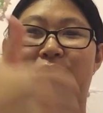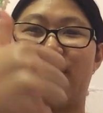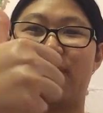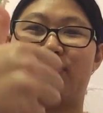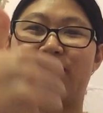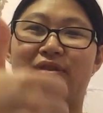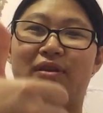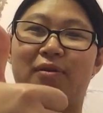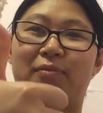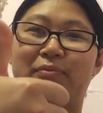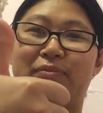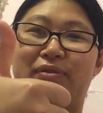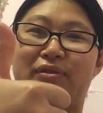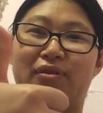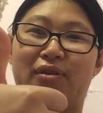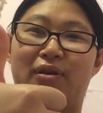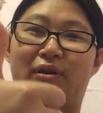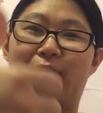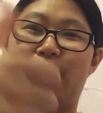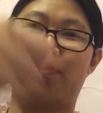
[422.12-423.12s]
big thumbs
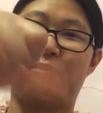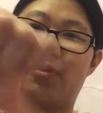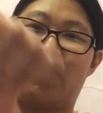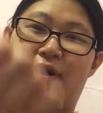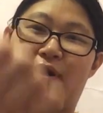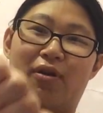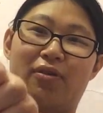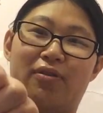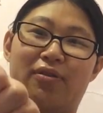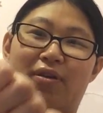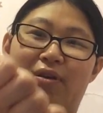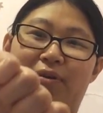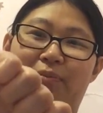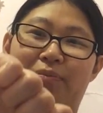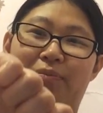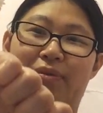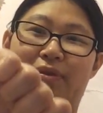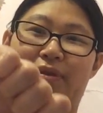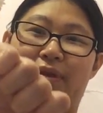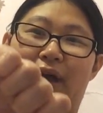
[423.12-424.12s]
up, not
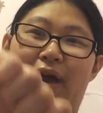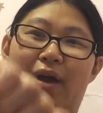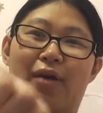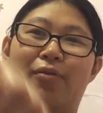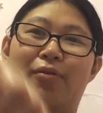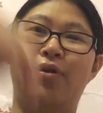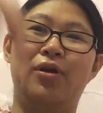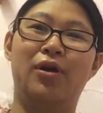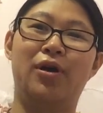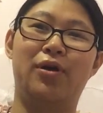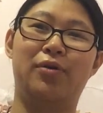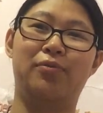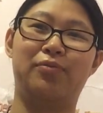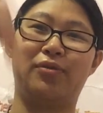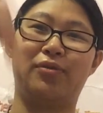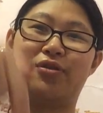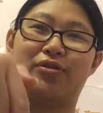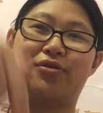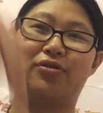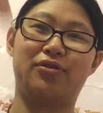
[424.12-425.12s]
thumbs down.
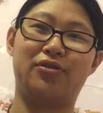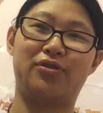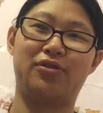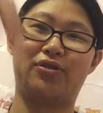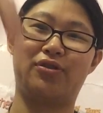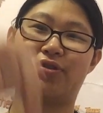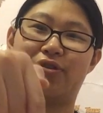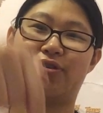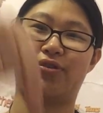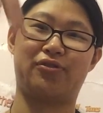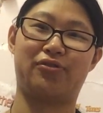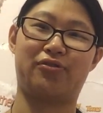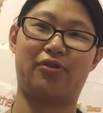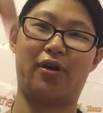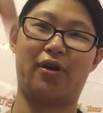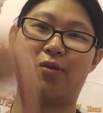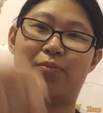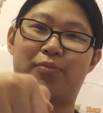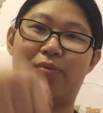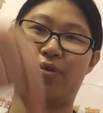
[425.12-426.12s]
Make sure you
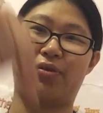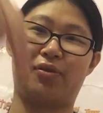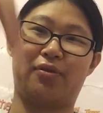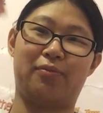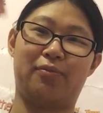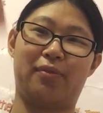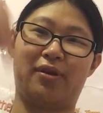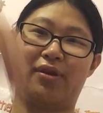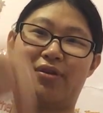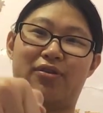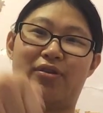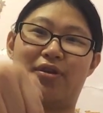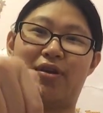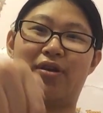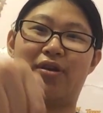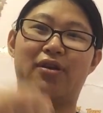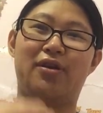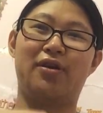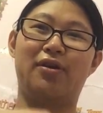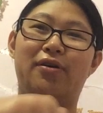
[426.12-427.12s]
subscribe below my
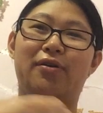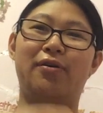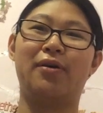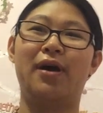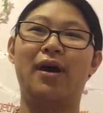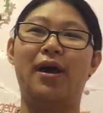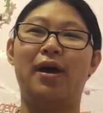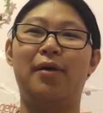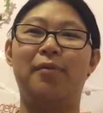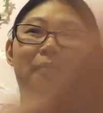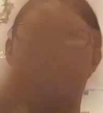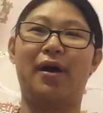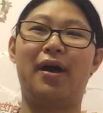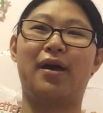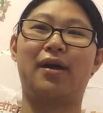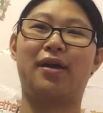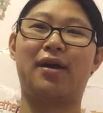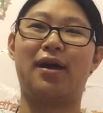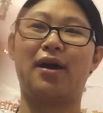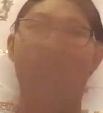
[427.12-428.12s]
channel.
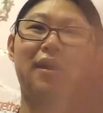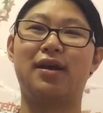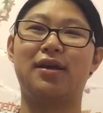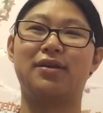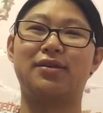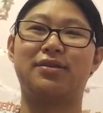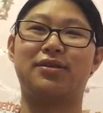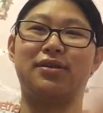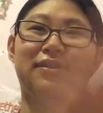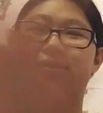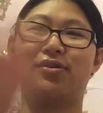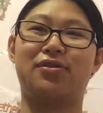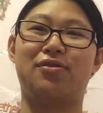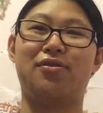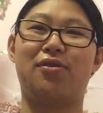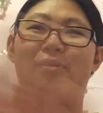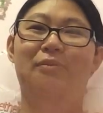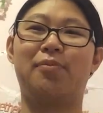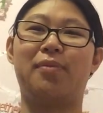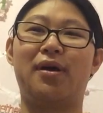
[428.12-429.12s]
Bye guys, see you
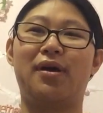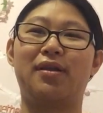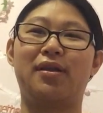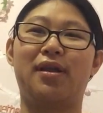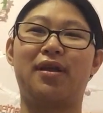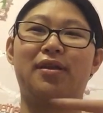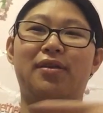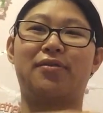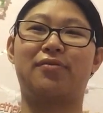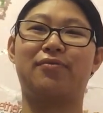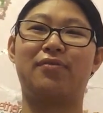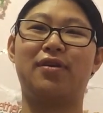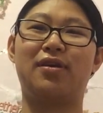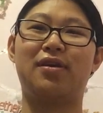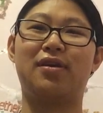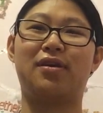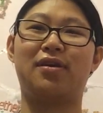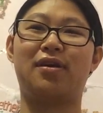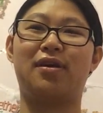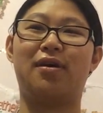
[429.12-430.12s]
on my next
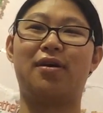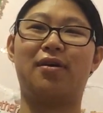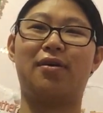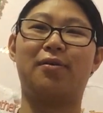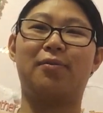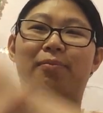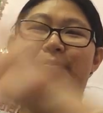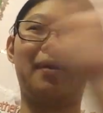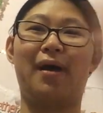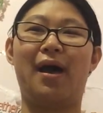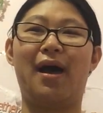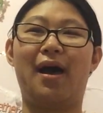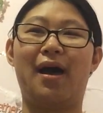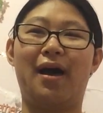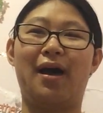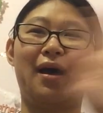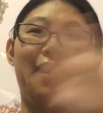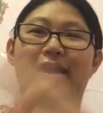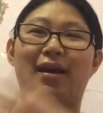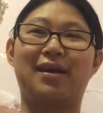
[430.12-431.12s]
video.
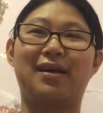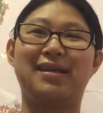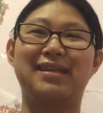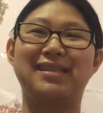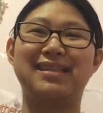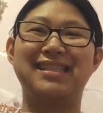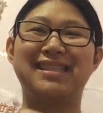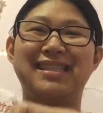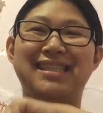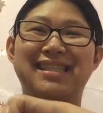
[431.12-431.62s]
Bye.